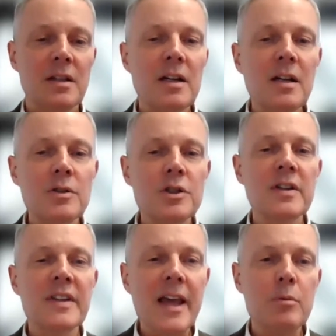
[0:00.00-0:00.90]
the
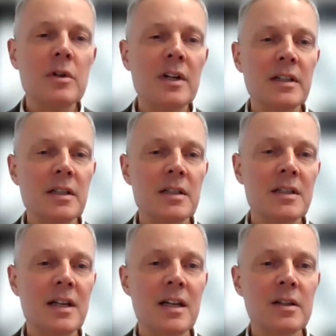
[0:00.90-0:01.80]
culture they would like to
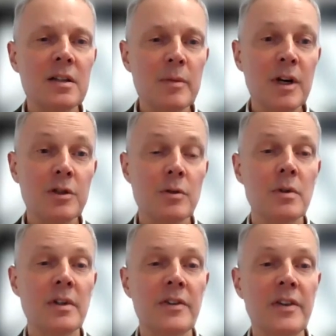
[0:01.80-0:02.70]
see in the merged
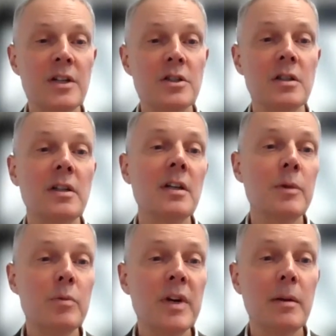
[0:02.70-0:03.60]
organisation can
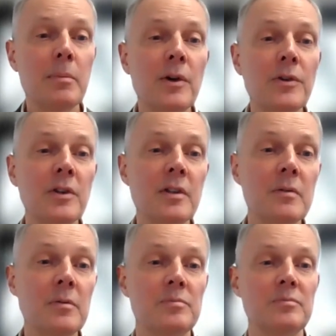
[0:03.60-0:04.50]
be really positive.